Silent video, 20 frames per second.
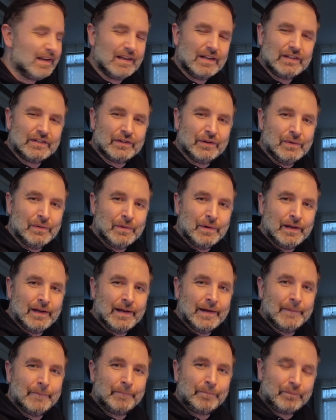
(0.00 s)

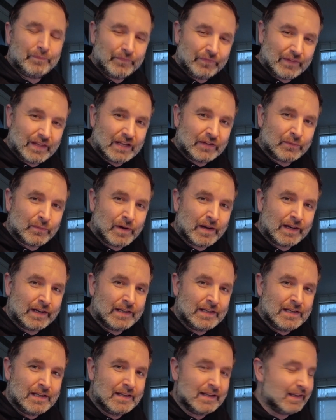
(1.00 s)
So that's what I
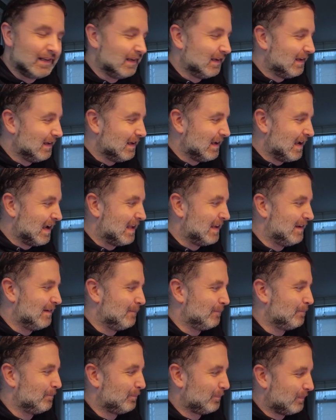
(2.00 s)
need. And
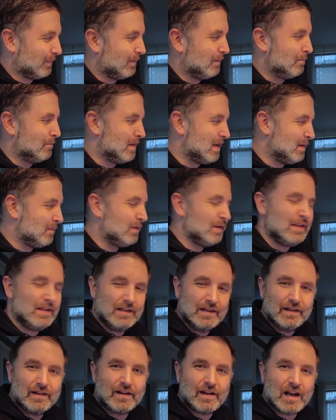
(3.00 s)
maybe
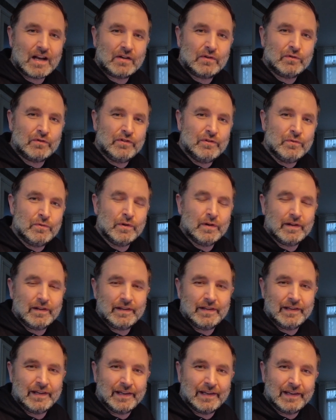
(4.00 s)
I could do
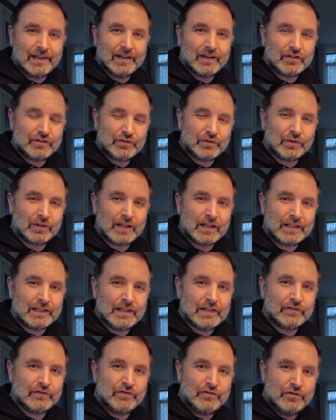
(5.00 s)
a shot like
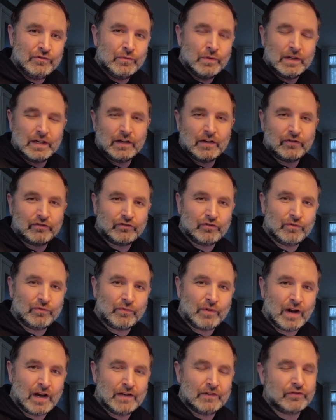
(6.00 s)
this during a
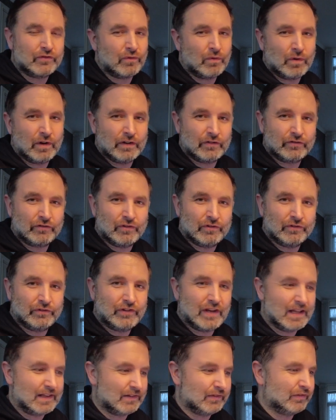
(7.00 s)
sunrise or a
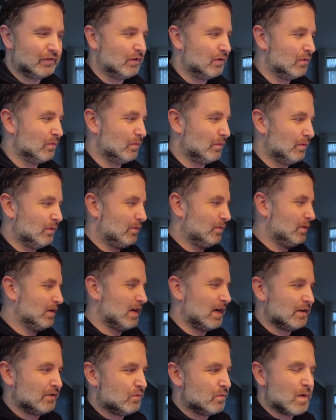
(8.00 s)
sunset. So
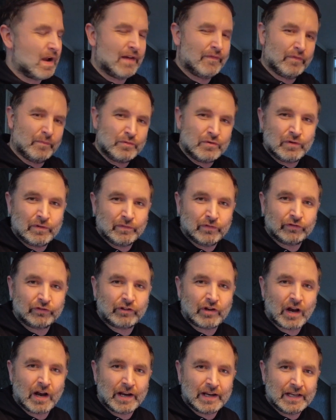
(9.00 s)
I do have a beautiful
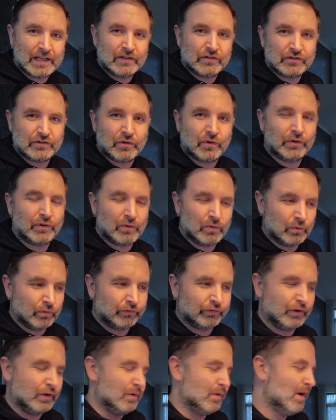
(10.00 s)
sky in the shot
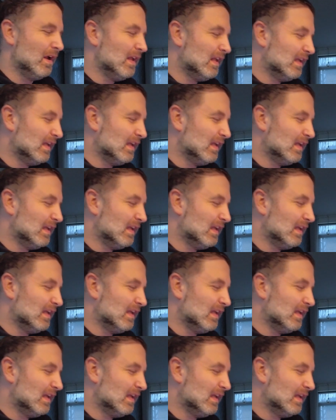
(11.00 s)
also.